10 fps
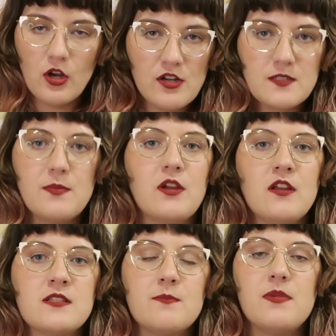her
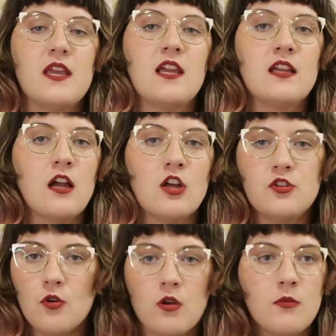experience being
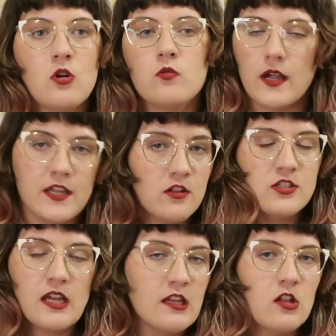a normal,
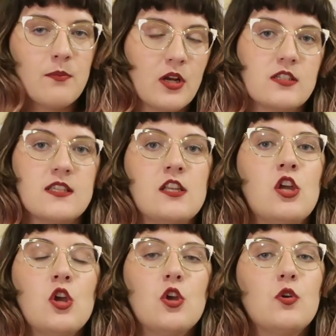regular
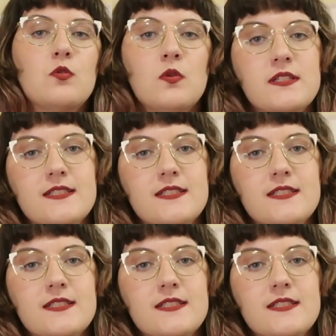person who